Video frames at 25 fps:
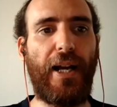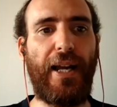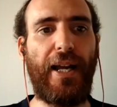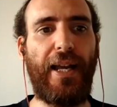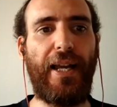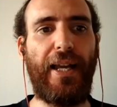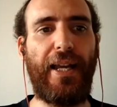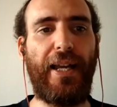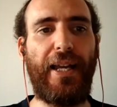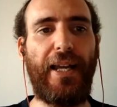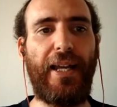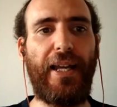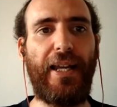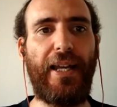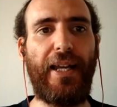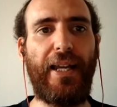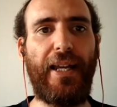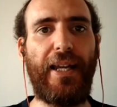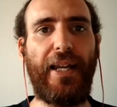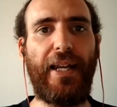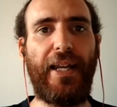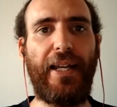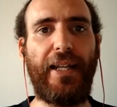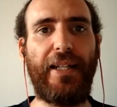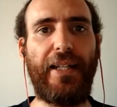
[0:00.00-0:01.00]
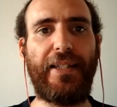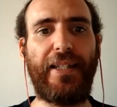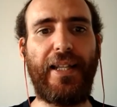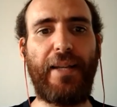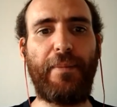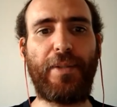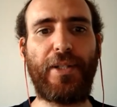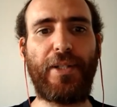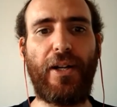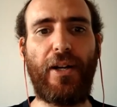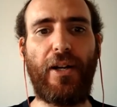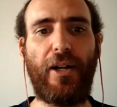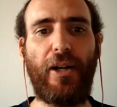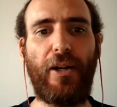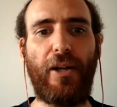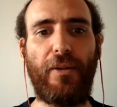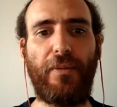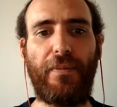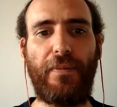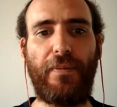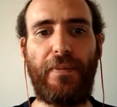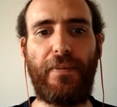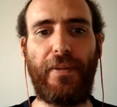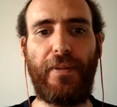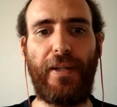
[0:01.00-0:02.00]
uh, in terms of